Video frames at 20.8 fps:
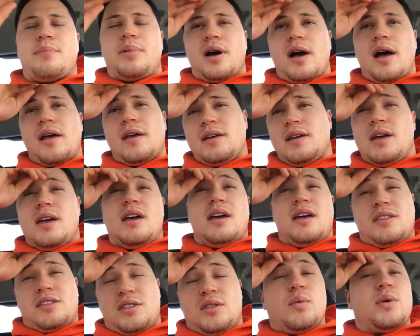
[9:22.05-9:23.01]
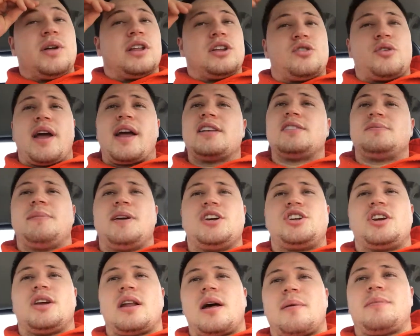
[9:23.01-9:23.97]
But with the
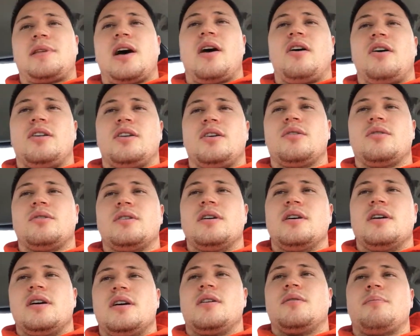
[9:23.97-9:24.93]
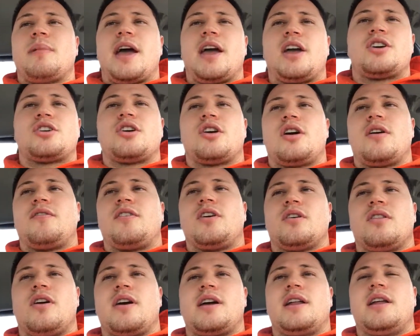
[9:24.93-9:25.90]
transmission, I'm telling you, make sure if
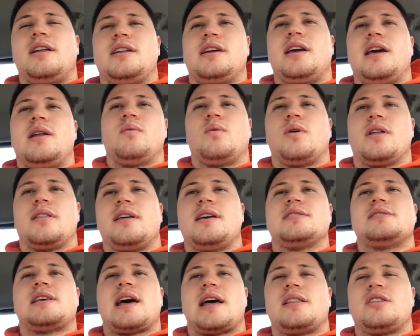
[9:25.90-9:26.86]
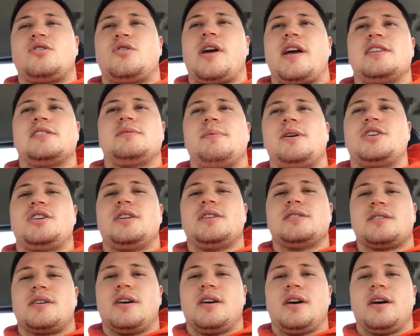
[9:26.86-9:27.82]
you're looking into getting one of these that the transmission
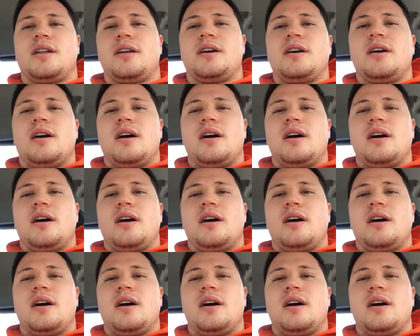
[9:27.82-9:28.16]
is good.